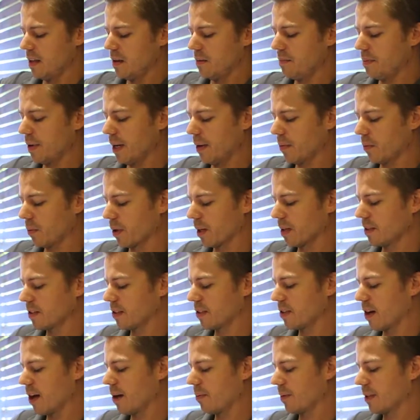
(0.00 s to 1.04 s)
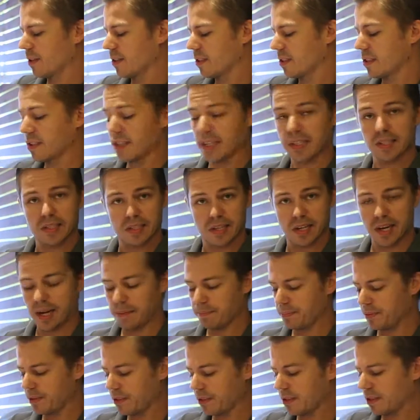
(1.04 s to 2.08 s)
But we're going to start with 6
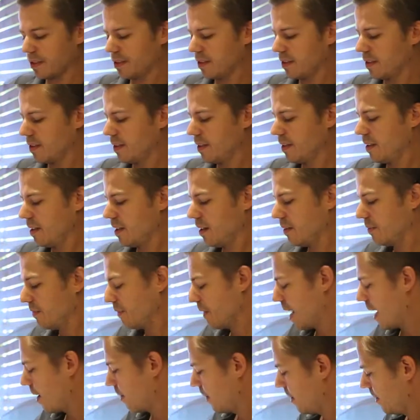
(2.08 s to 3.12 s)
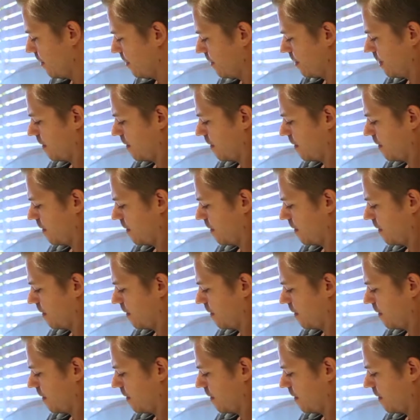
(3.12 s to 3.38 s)
cups of flour.